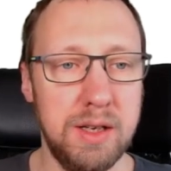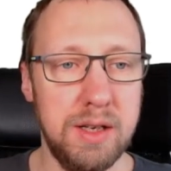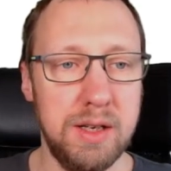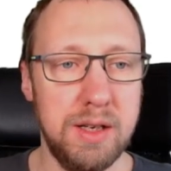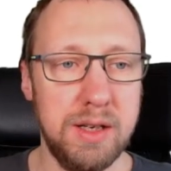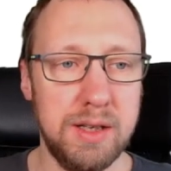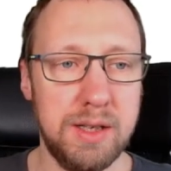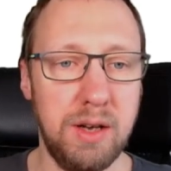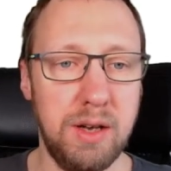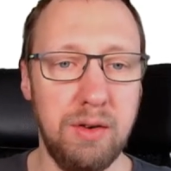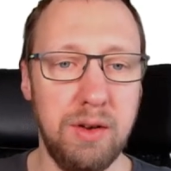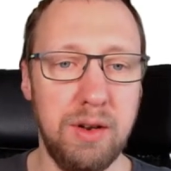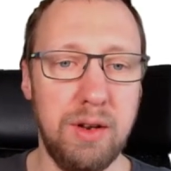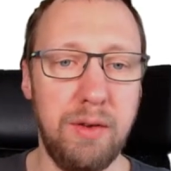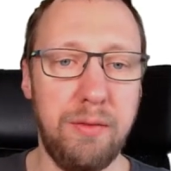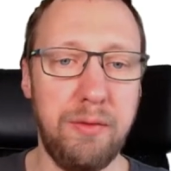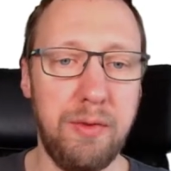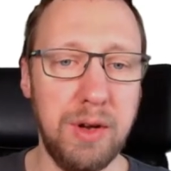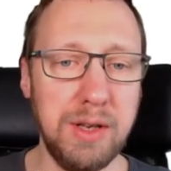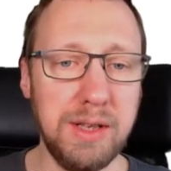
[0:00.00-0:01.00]
So the
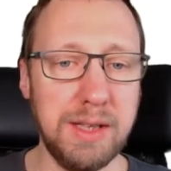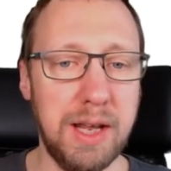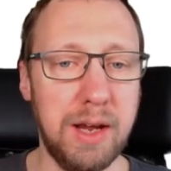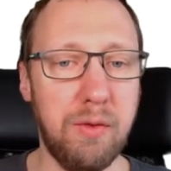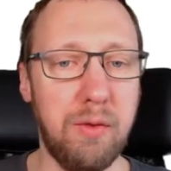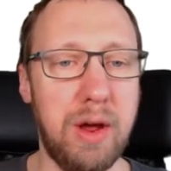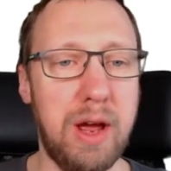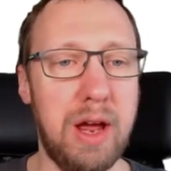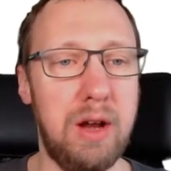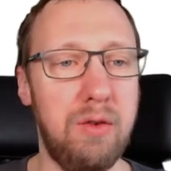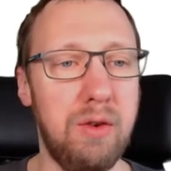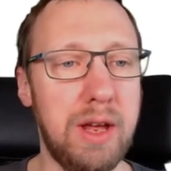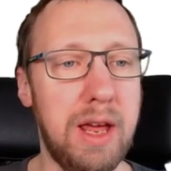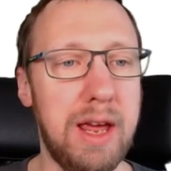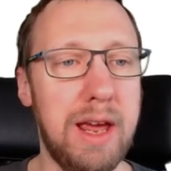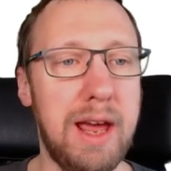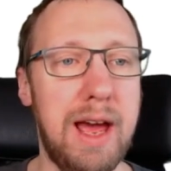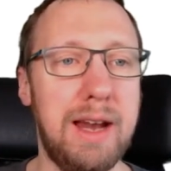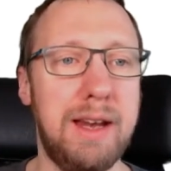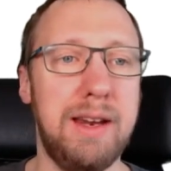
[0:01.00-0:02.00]
first thing we are
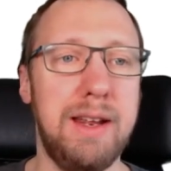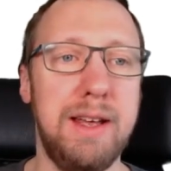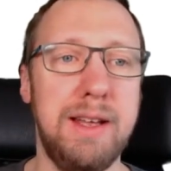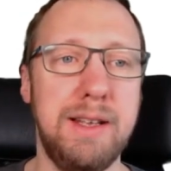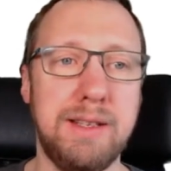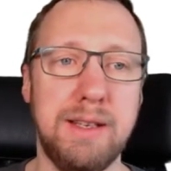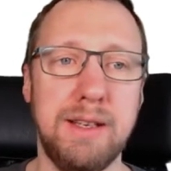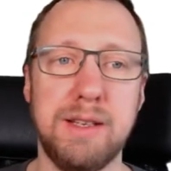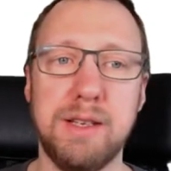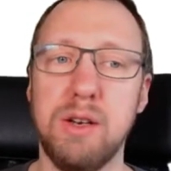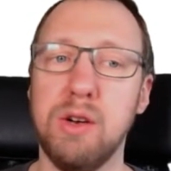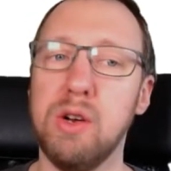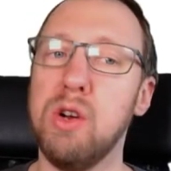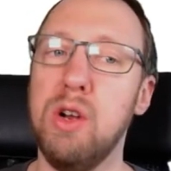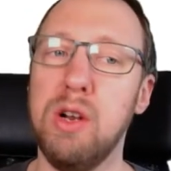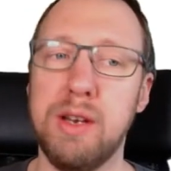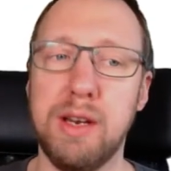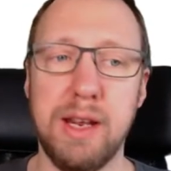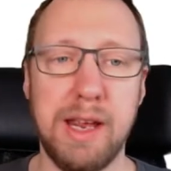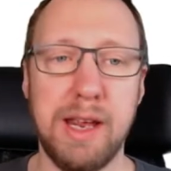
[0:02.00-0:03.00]
looking at is the
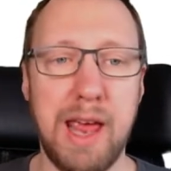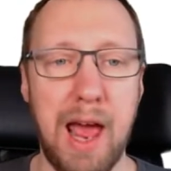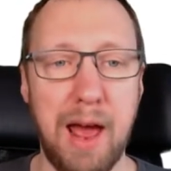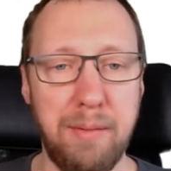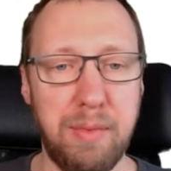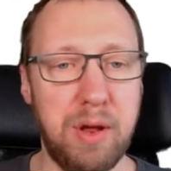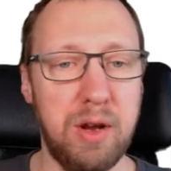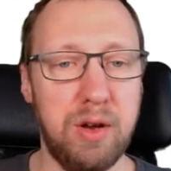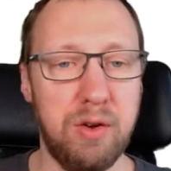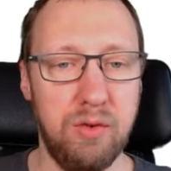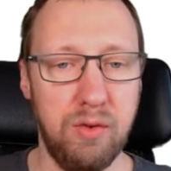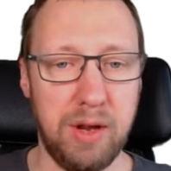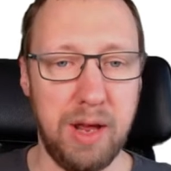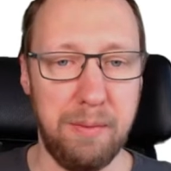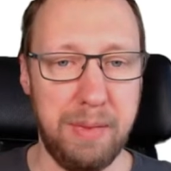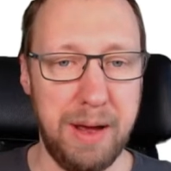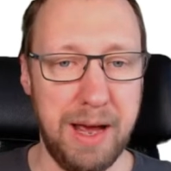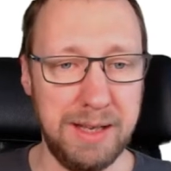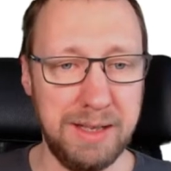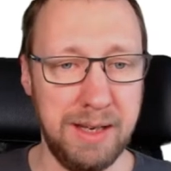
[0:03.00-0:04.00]
so-called gap to
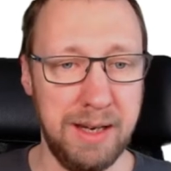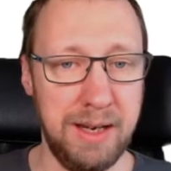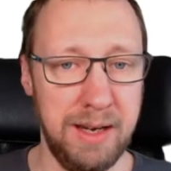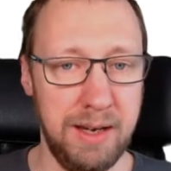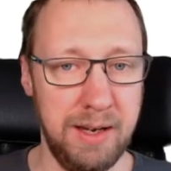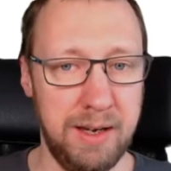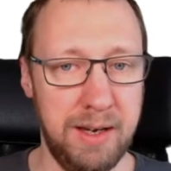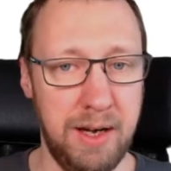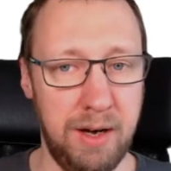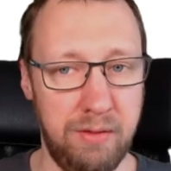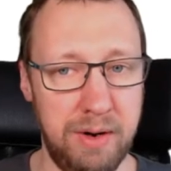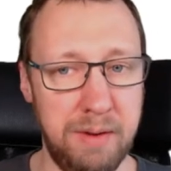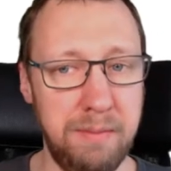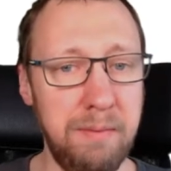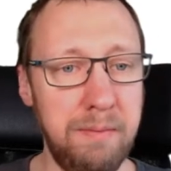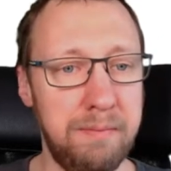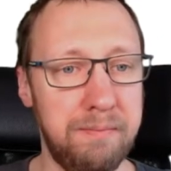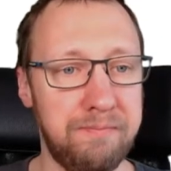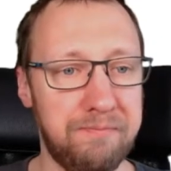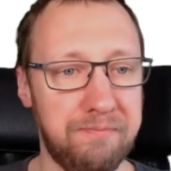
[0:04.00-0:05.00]
capacity
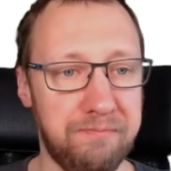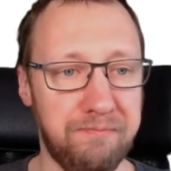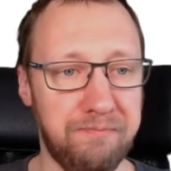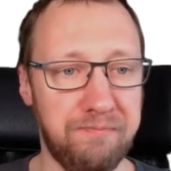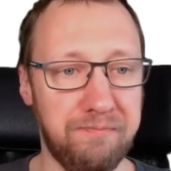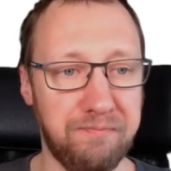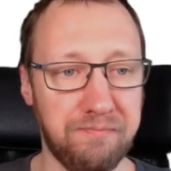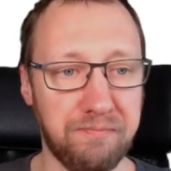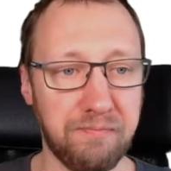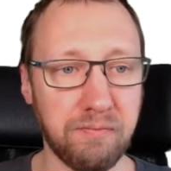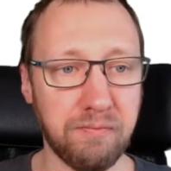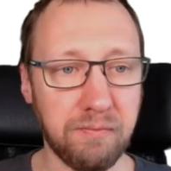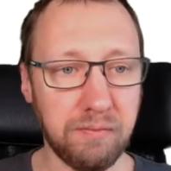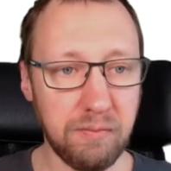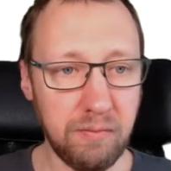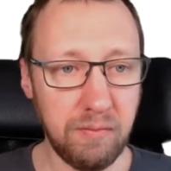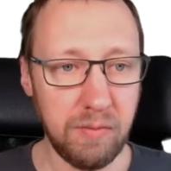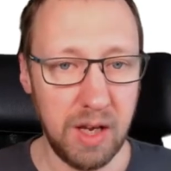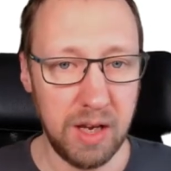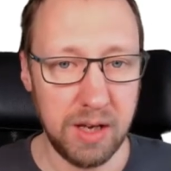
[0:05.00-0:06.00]
theorem.
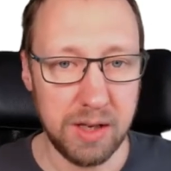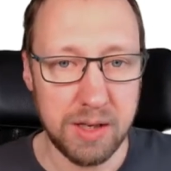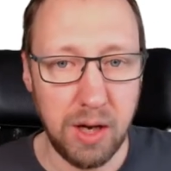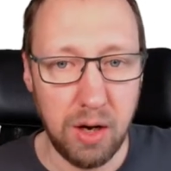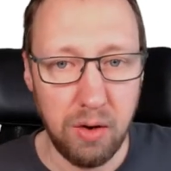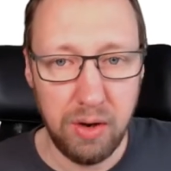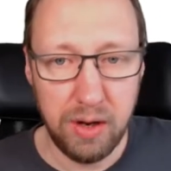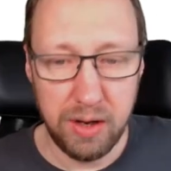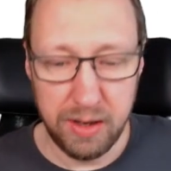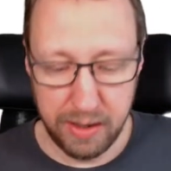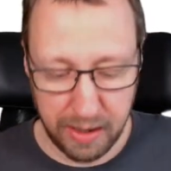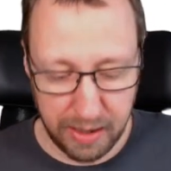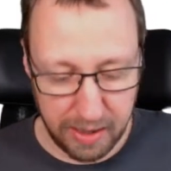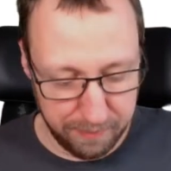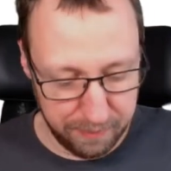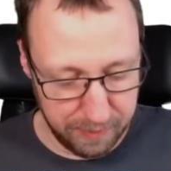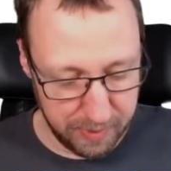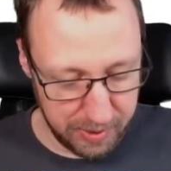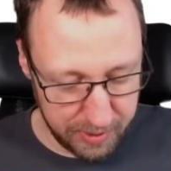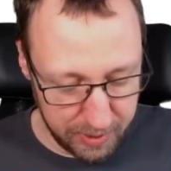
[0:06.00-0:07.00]
So
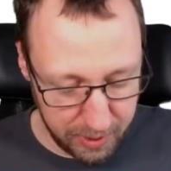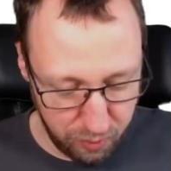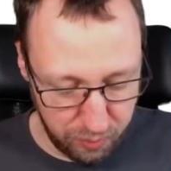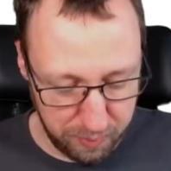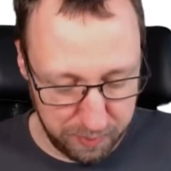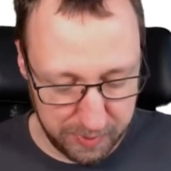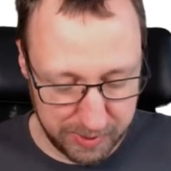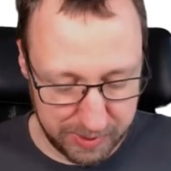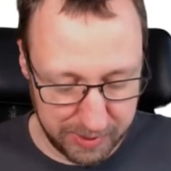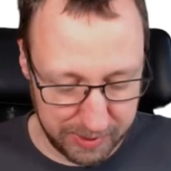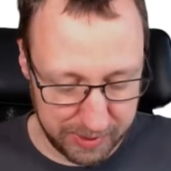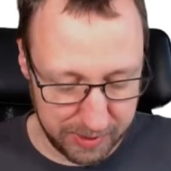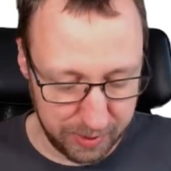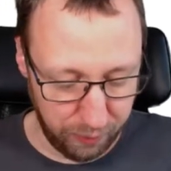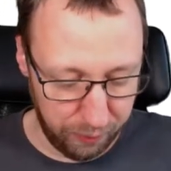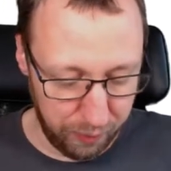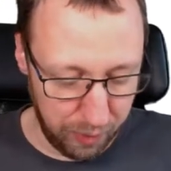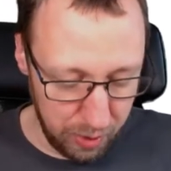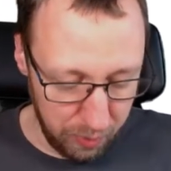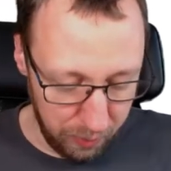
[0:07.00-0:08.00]
the theorem says the
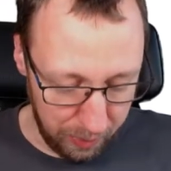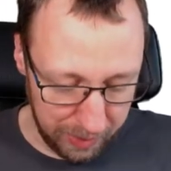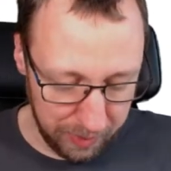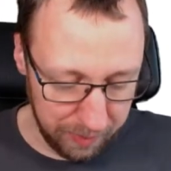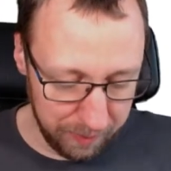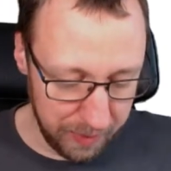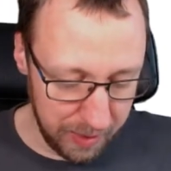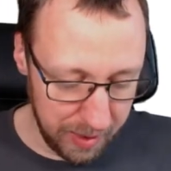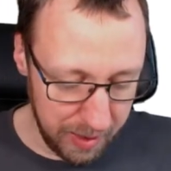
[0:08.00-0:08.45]
following.